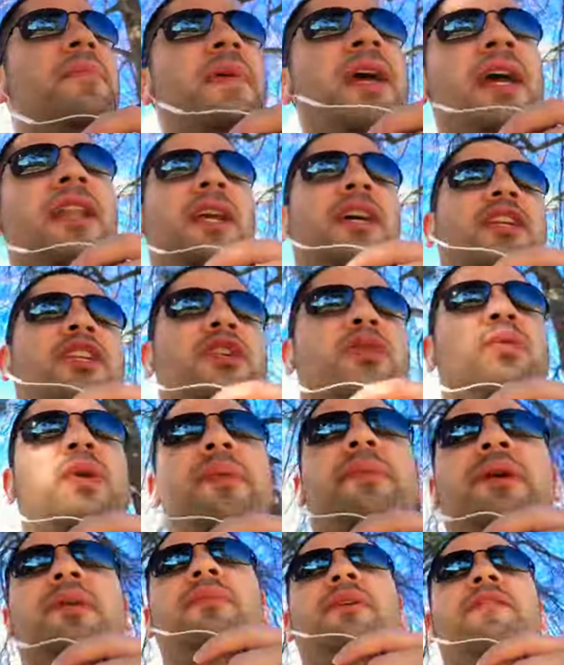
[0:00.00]
And not just
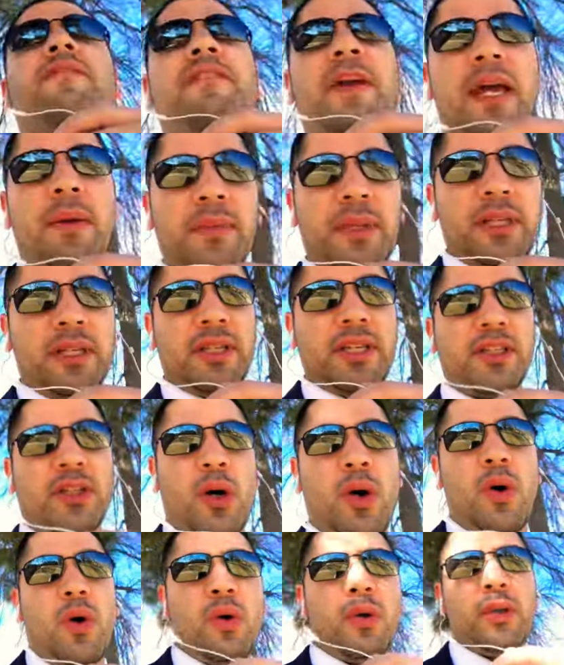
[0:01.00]
women, but families as a
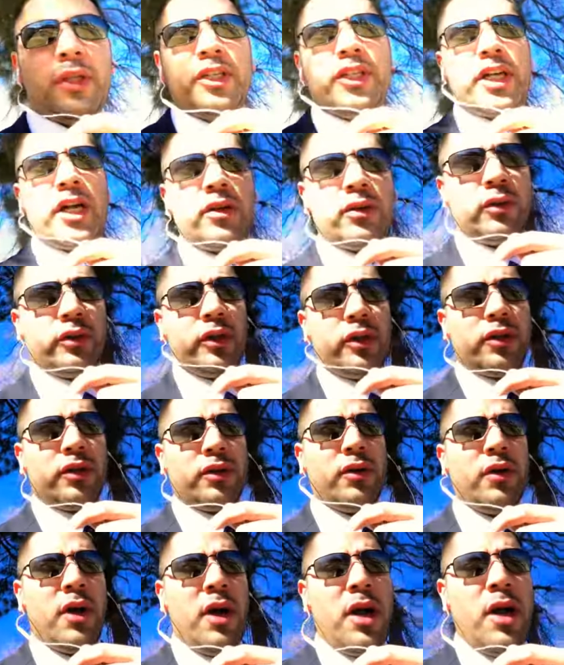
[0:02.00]
whole in general, you
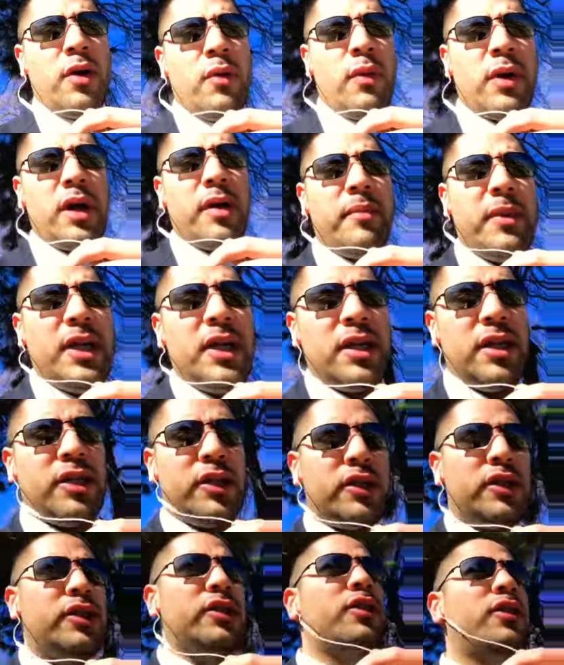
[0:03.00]
know. What I mean
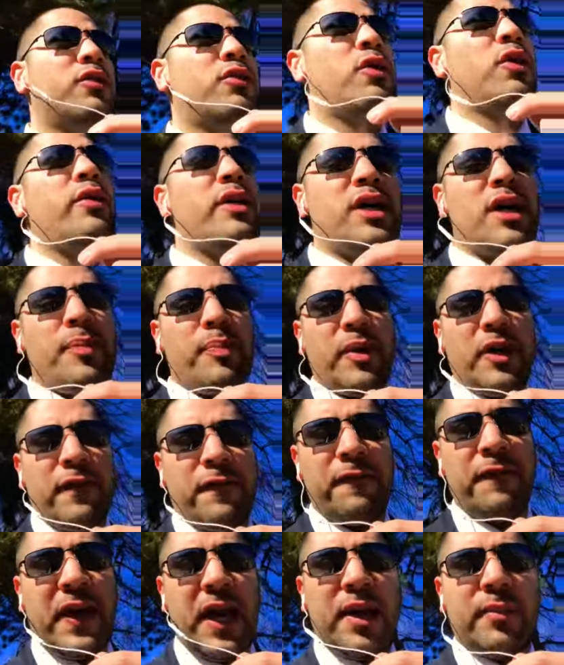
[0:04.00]
is, you know, growing up in a
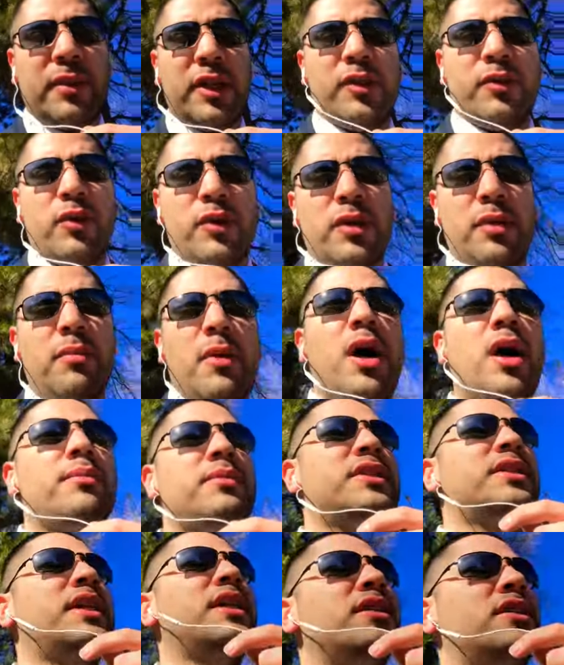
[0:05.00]
family where the mom
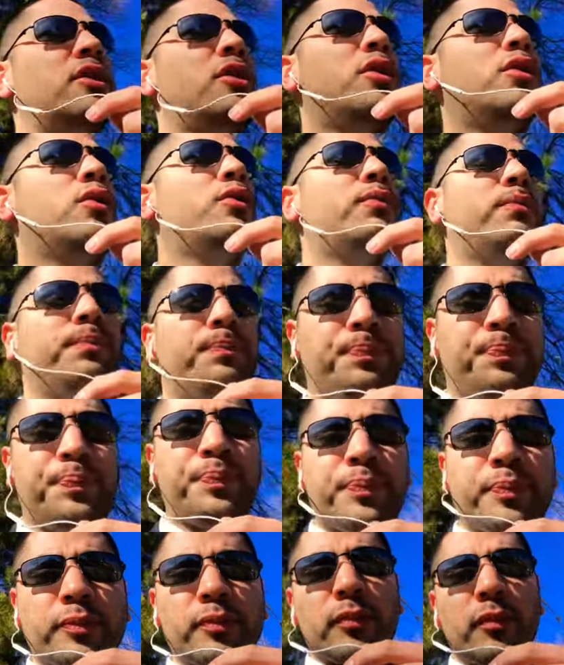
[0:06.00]
stays at home
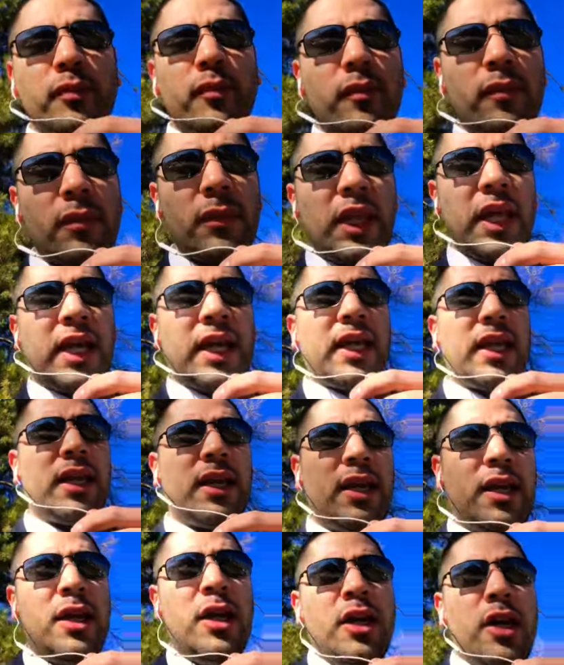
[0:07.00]
and,
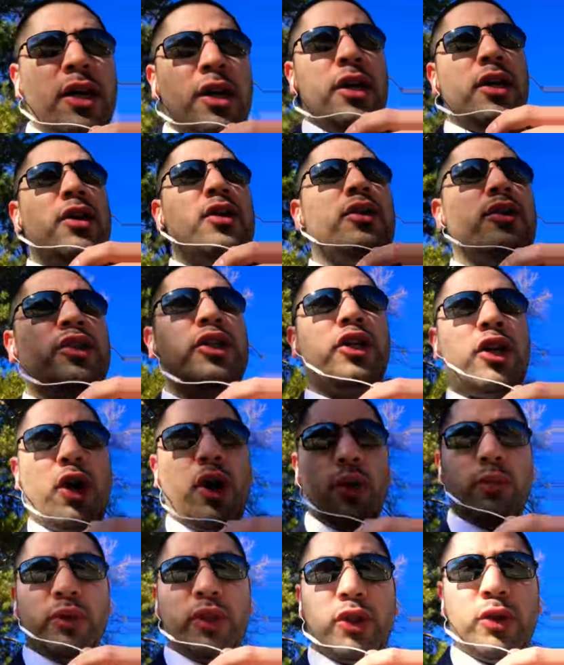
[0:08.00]
you know, she
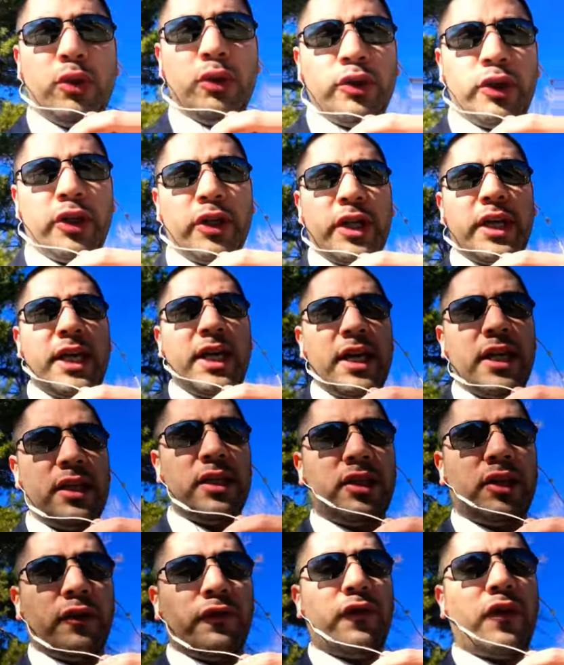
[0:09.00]
homeschools her
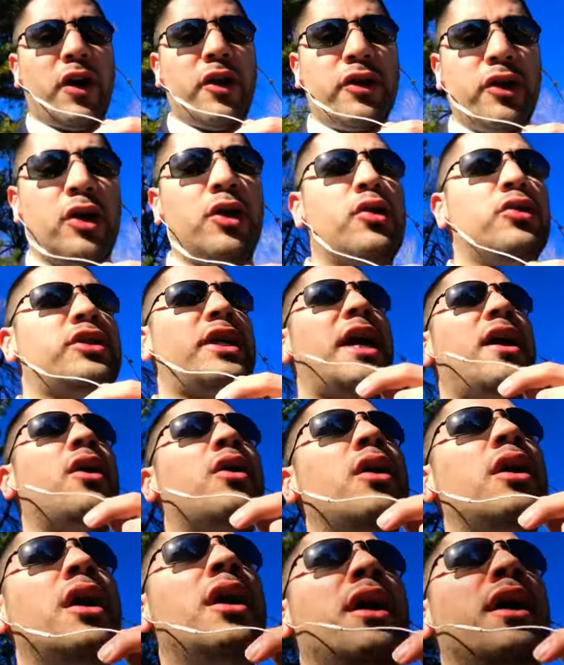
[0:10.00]
kids and the father goes out,
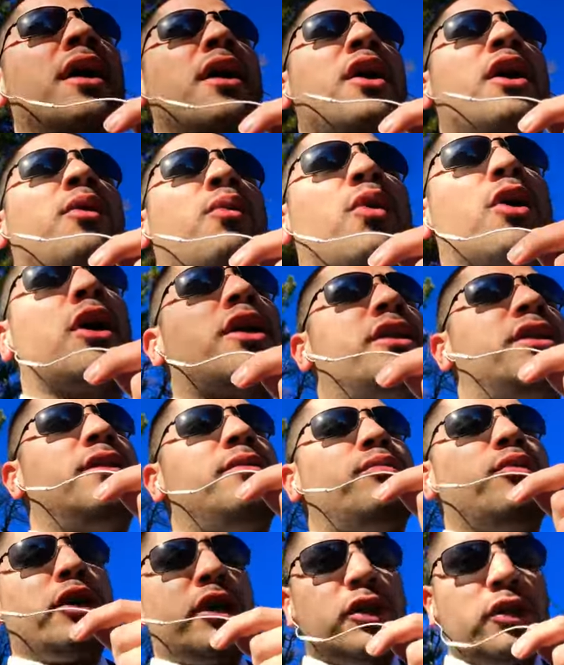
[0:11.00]
works
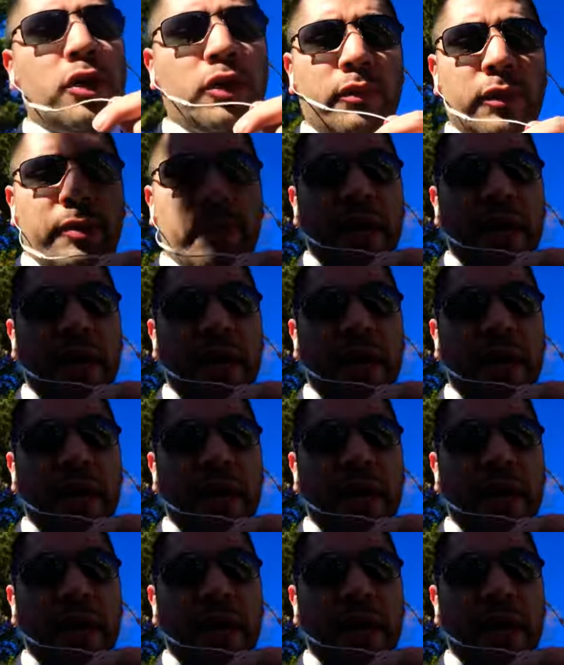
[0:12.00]
and brings home